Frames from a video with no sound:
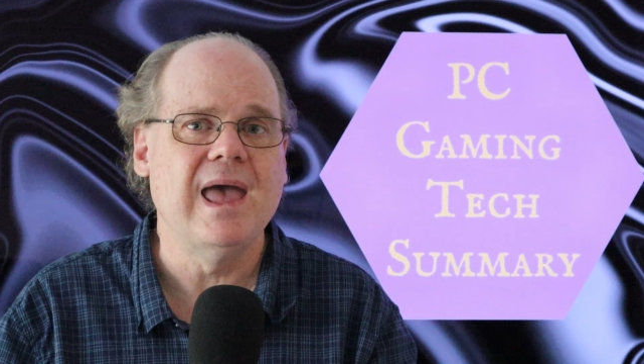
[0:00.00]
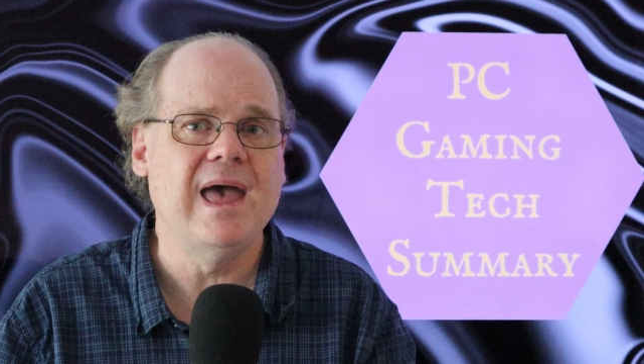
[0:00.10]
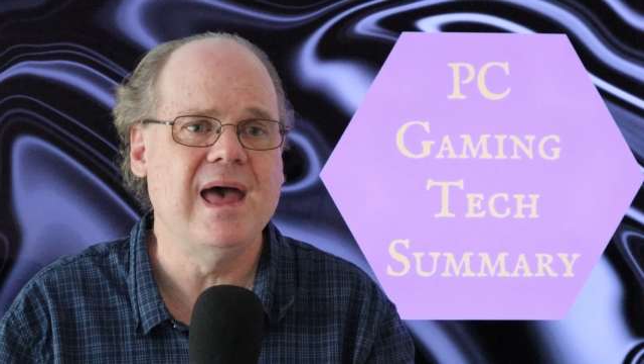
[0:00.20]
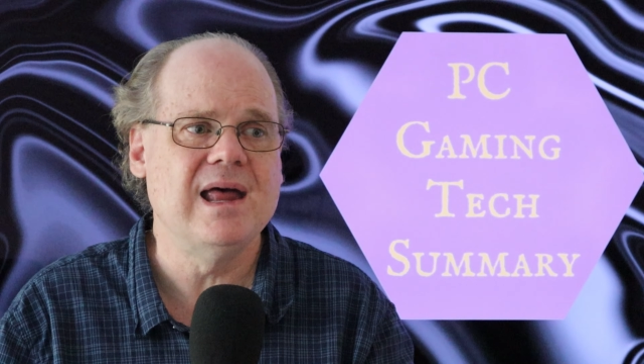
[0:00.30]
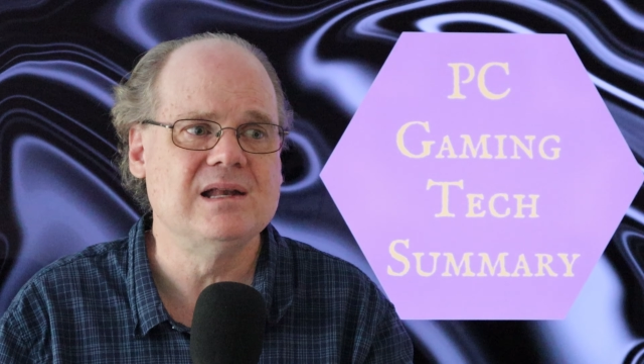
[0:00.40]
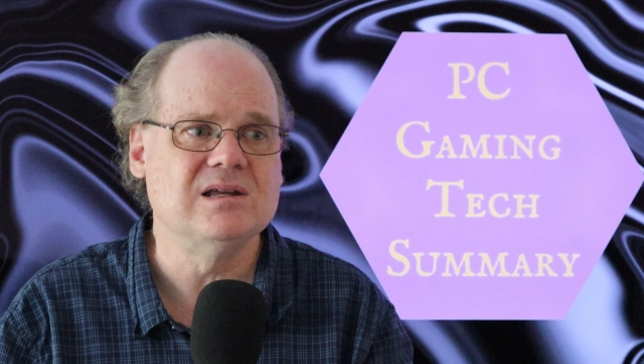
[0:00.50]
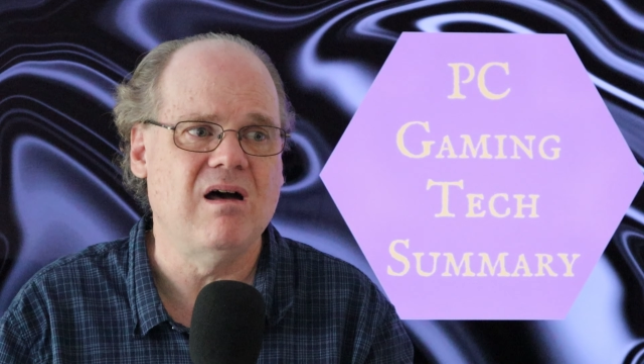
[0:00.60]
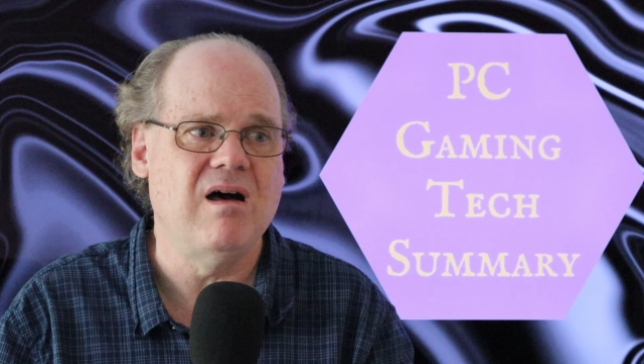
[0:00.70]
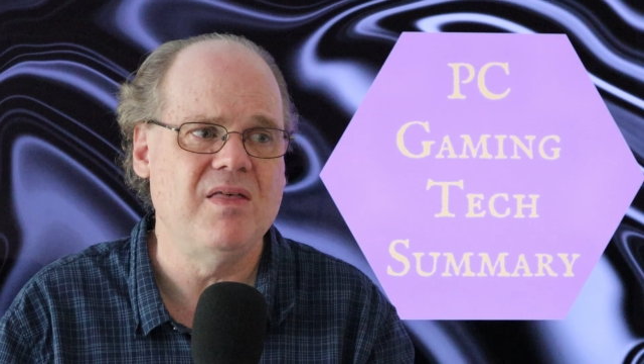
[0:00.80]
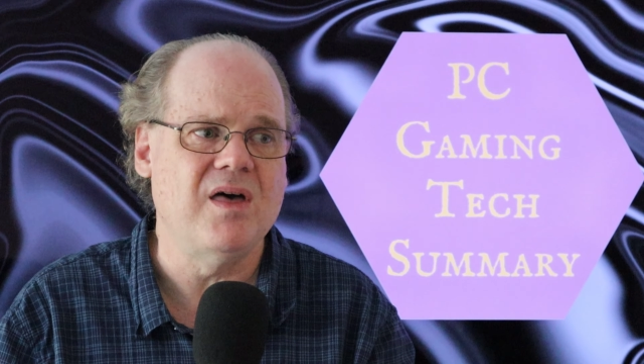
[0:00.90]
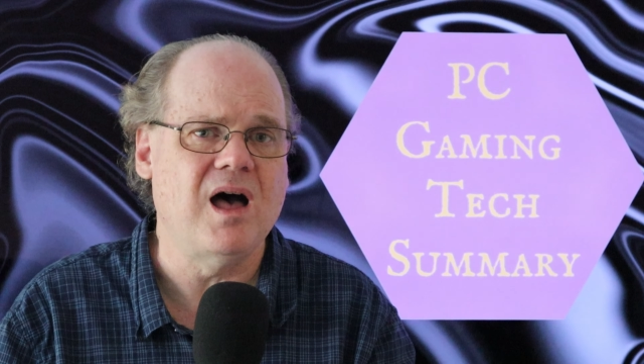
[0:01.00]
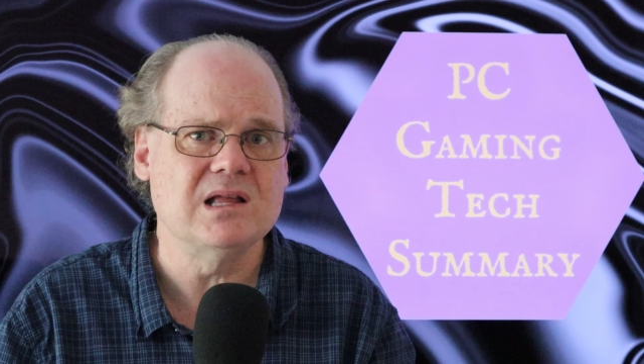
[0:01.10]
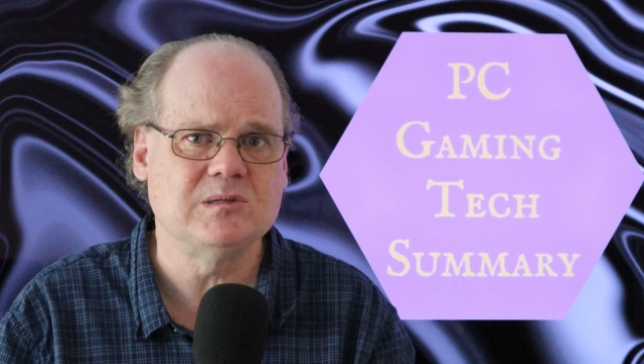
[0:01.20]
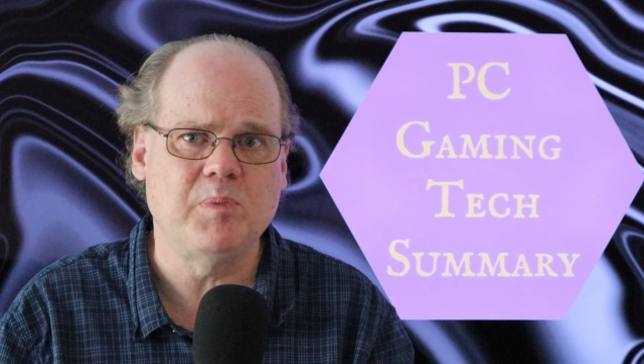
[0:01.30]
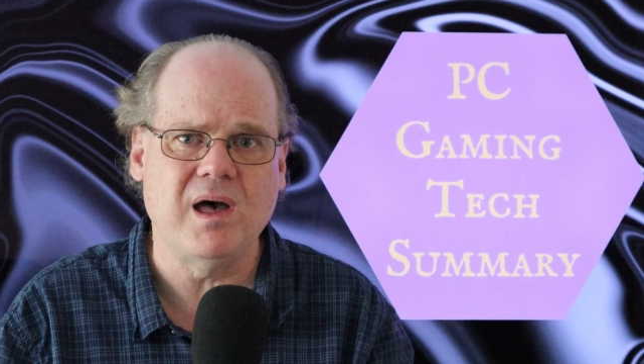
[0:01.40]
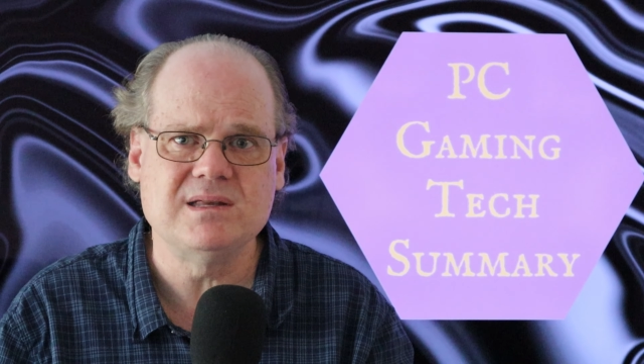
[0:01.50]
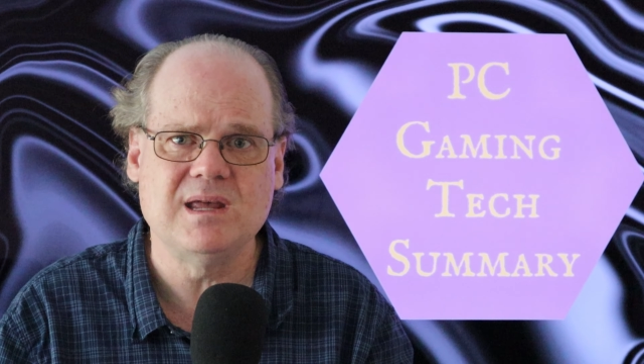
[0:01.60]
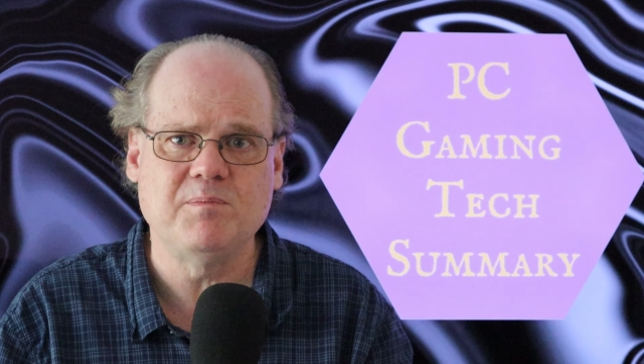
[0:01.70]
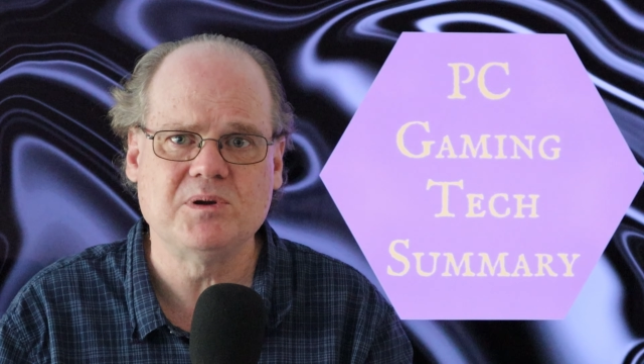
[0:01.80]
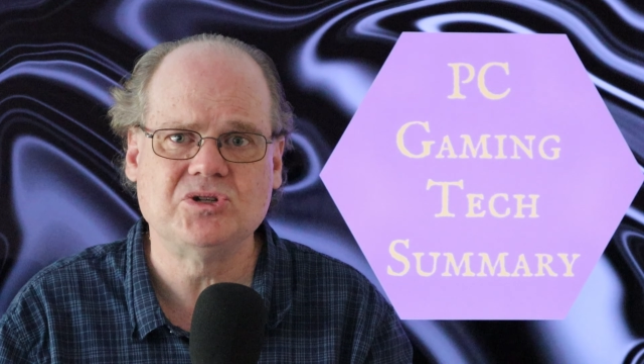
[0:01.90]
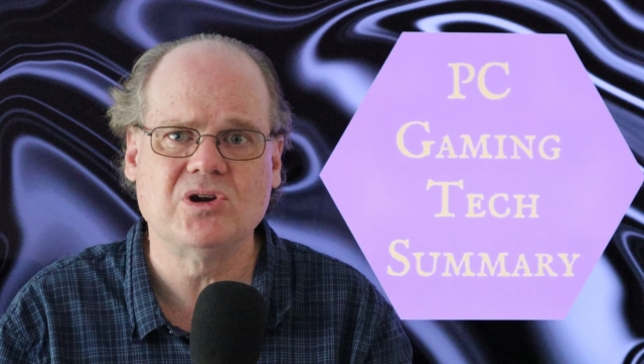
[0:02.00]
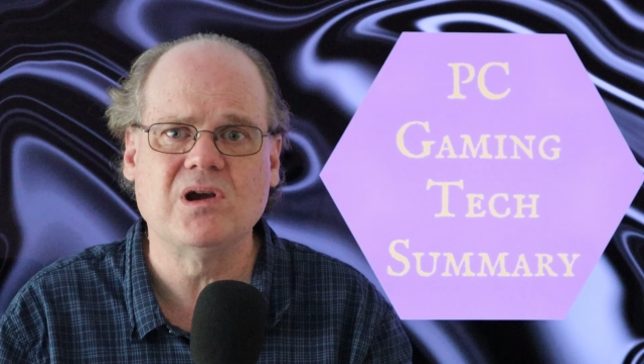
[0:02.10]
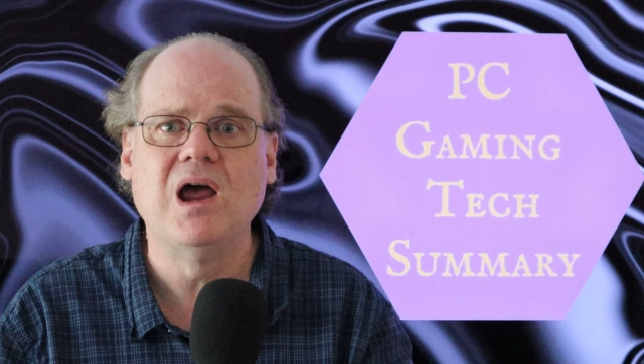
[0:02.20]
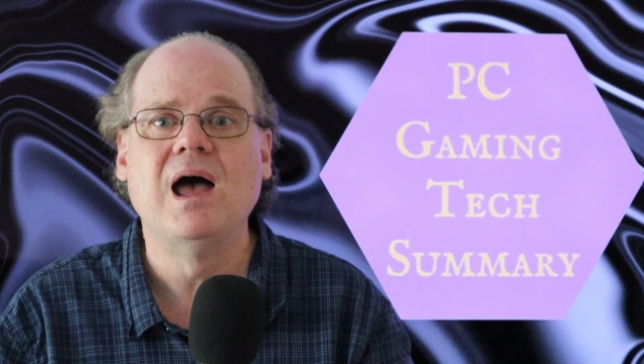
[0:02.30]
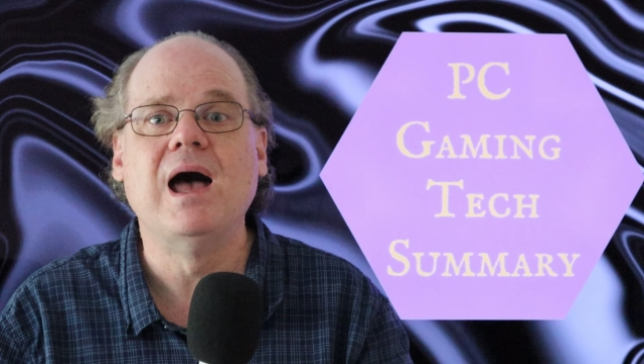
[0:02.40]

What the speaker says: And on the hotspot temperature,